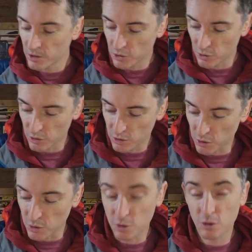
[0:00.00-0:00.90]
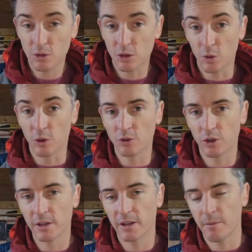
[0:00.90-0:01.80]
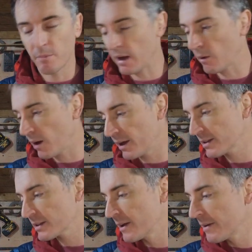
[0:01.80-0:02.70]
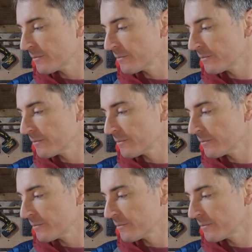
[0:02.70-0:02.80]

to the 200 in many ways.